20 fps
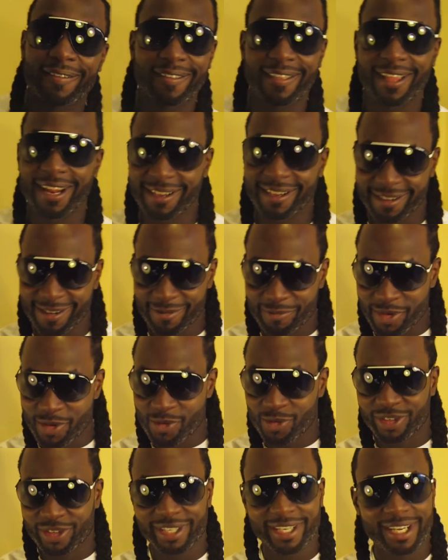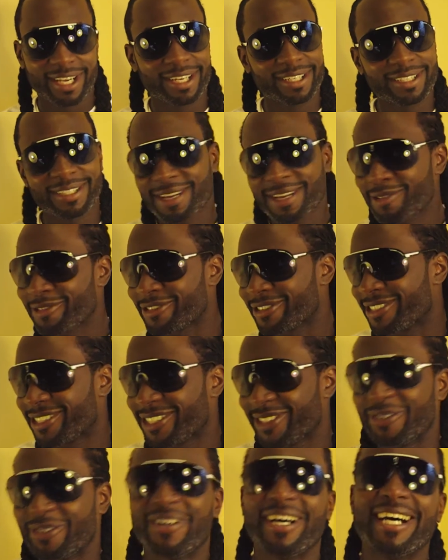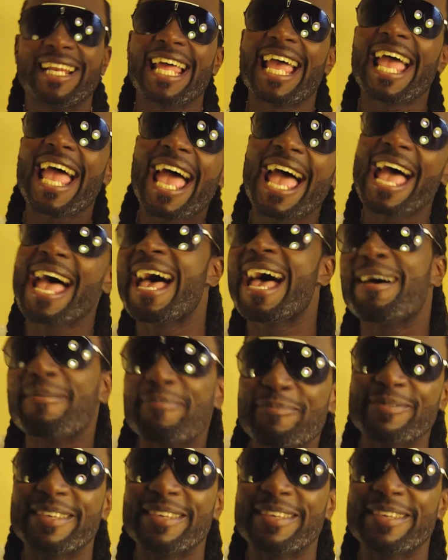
I couldn't be with y'all. I was so unhappy.